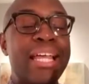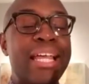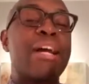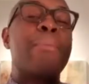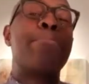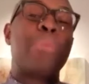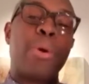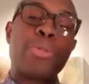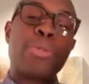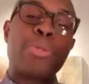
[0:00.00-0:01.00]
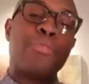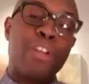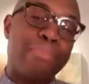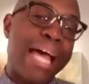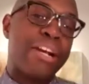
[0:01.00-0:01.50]
in a
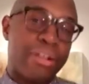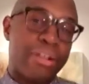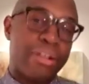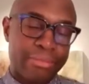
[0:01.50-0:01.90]
boastful manner.